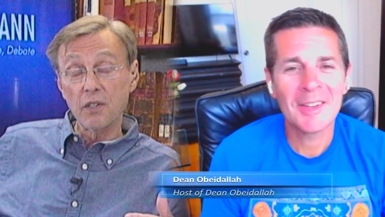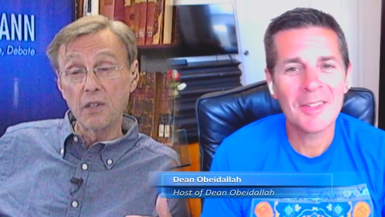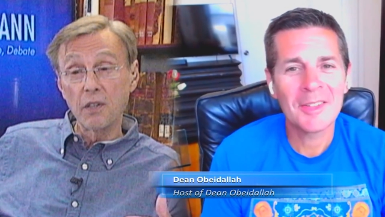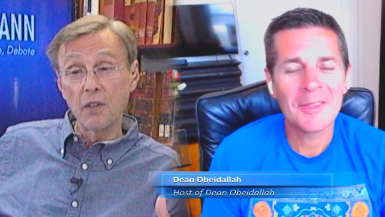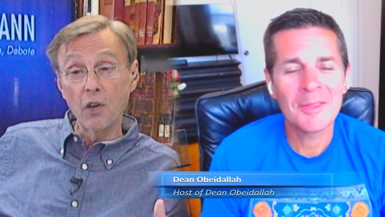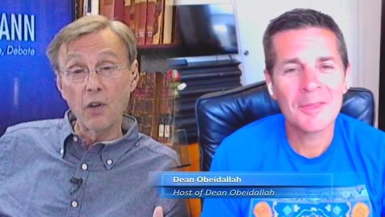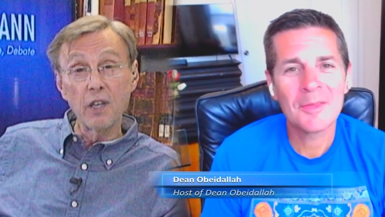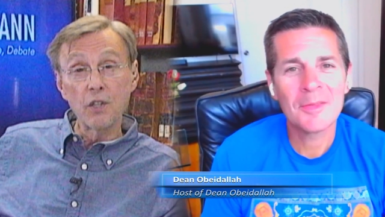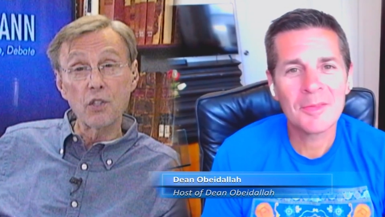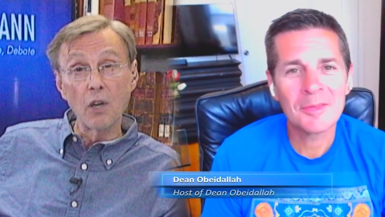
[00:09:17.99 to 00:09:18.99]
Speaker 1: There
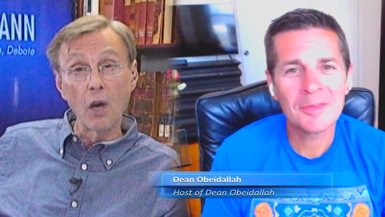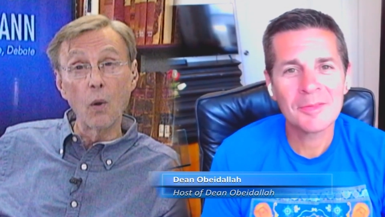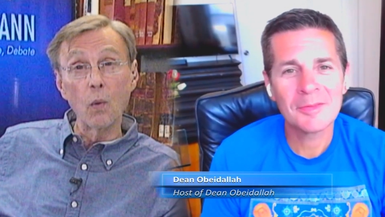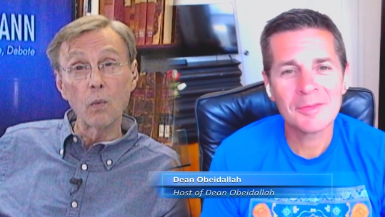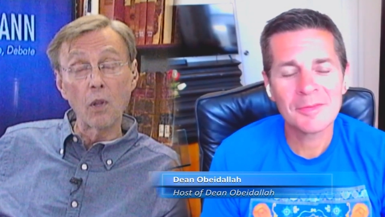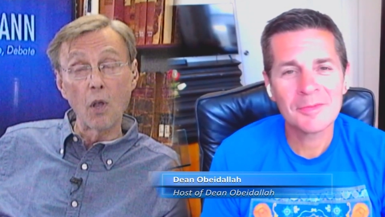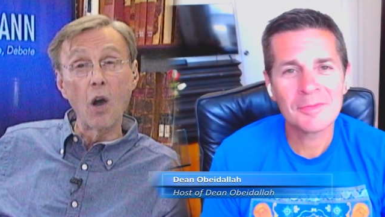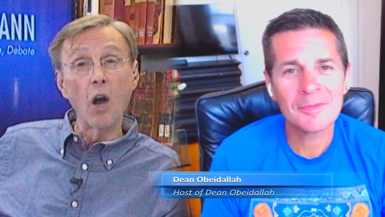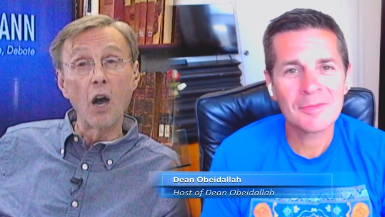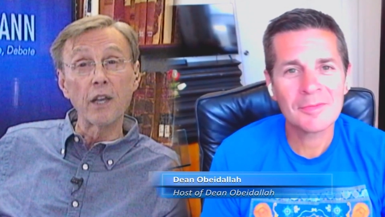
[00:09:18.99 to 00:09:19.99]
is no
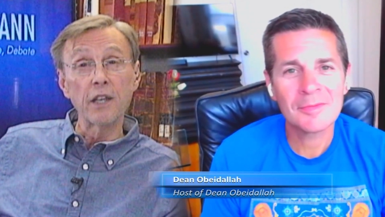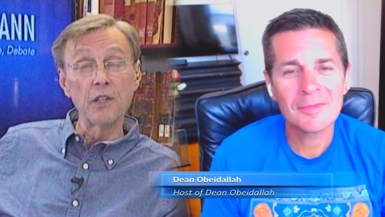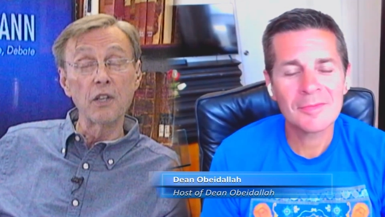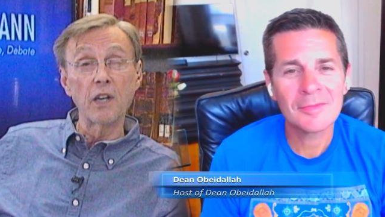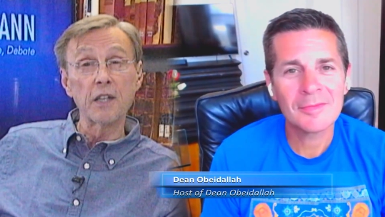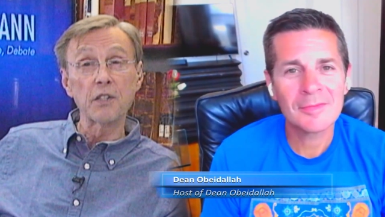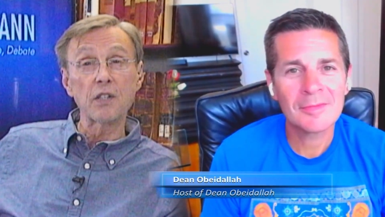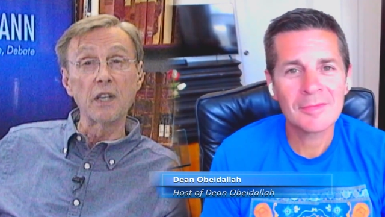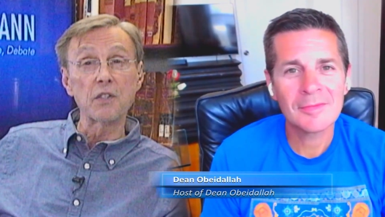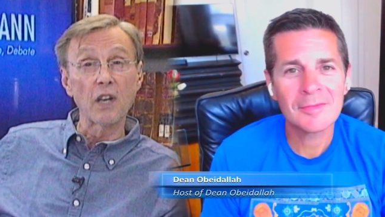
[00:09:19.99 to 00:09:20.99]
law in the United
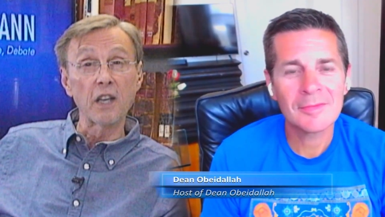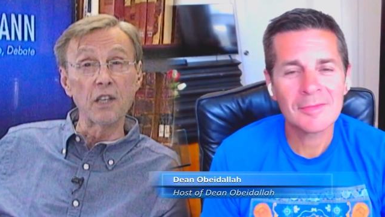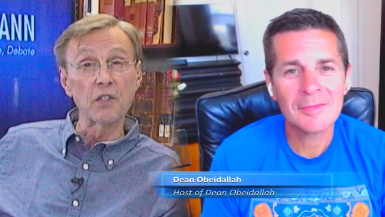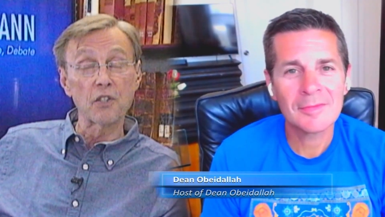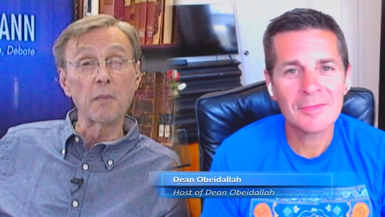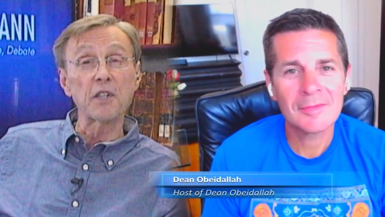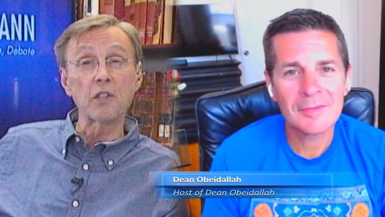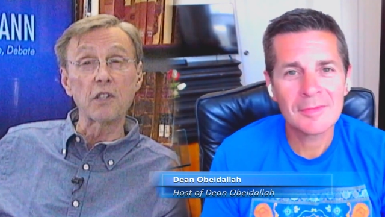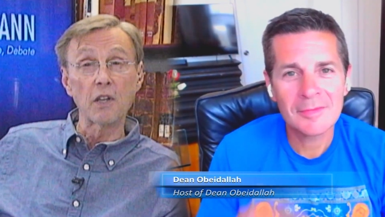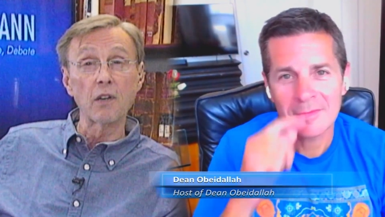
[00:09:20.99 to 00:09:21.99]
States against domestic
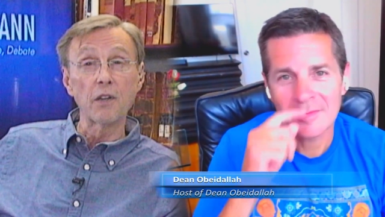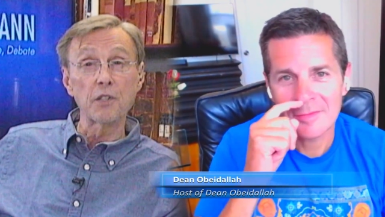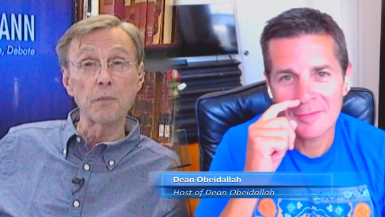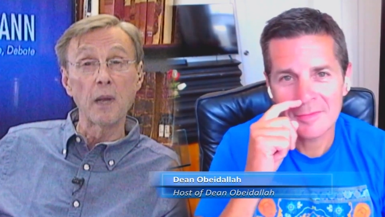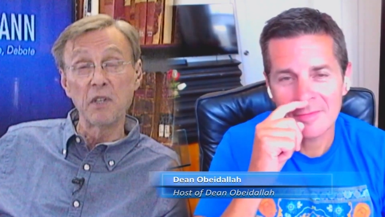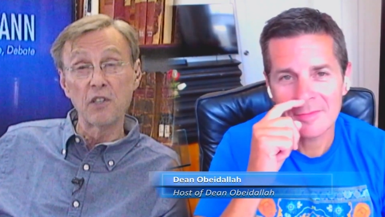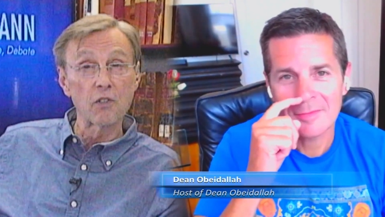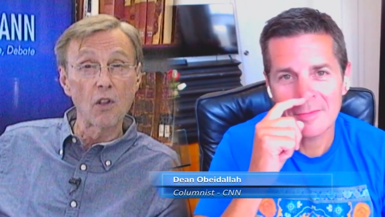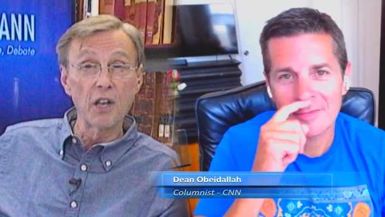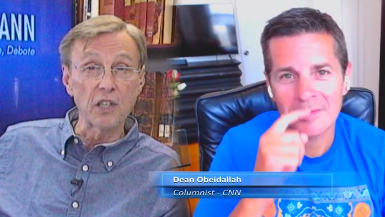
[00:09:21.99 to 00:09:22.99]
terrorism. I mean, there's
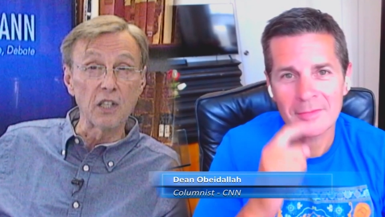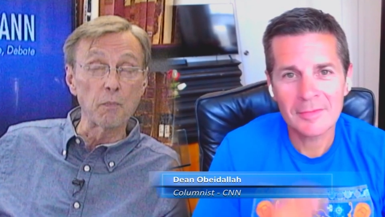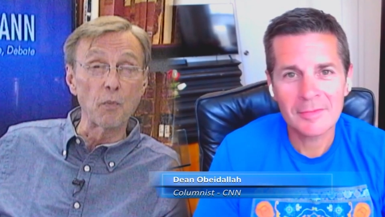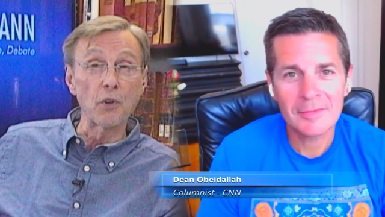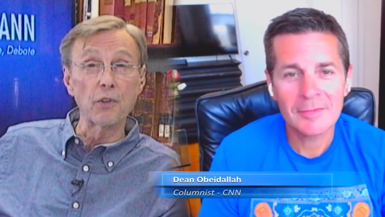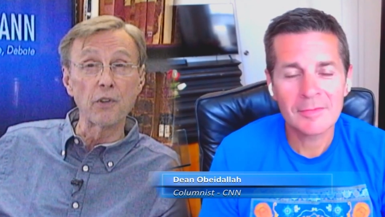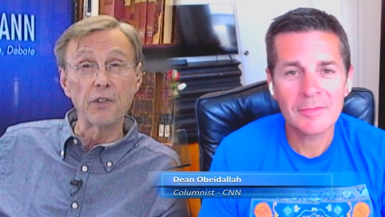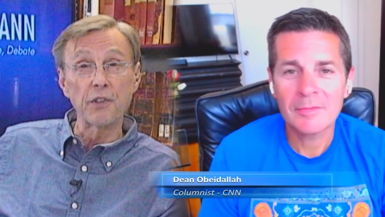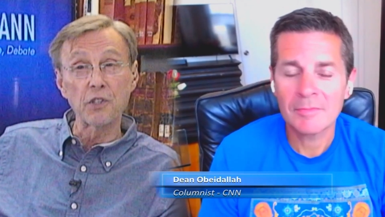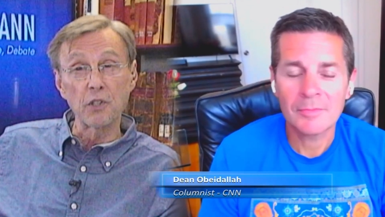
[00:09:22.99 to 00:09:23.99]
laws against murder, and
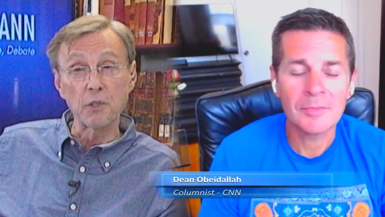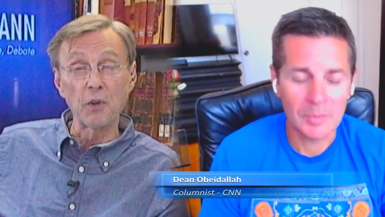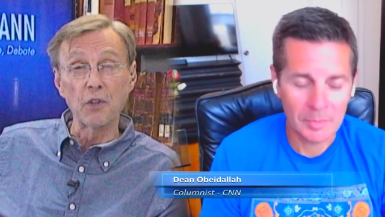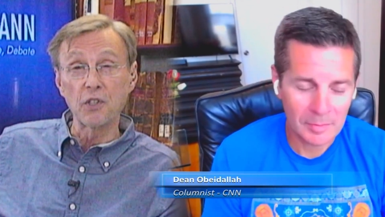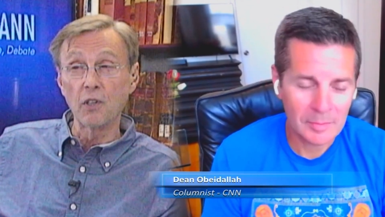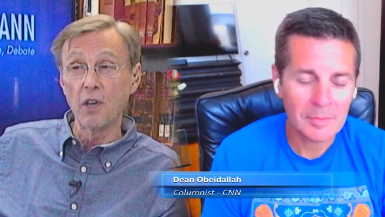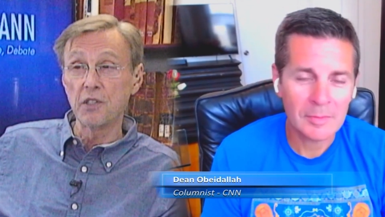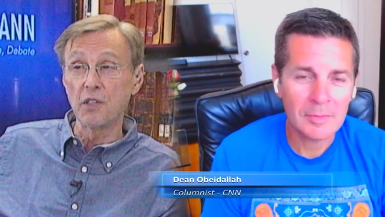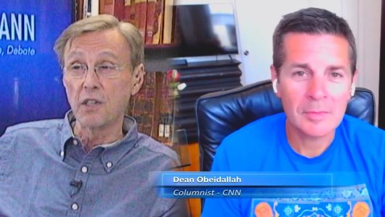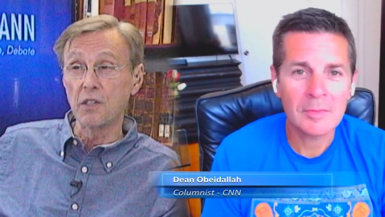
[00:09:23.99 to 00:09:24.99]
there's conspiracy laws and
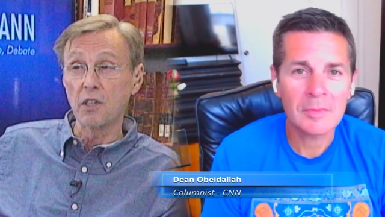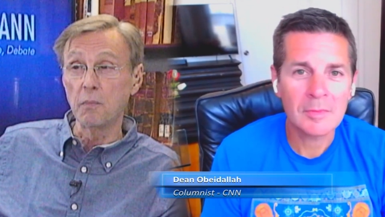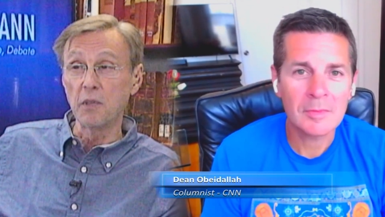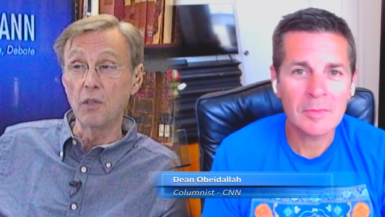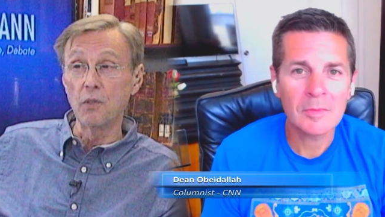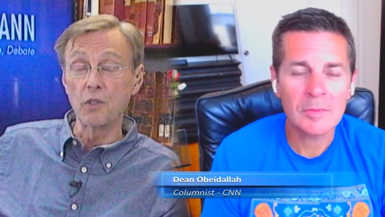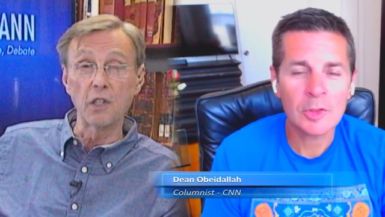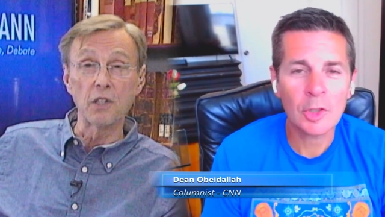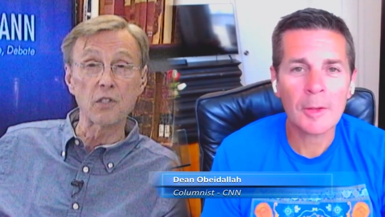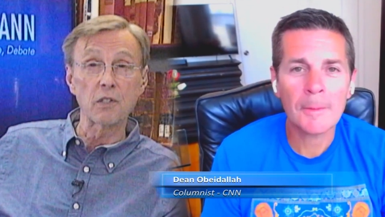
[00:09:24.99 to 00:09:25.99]
things that can be used against,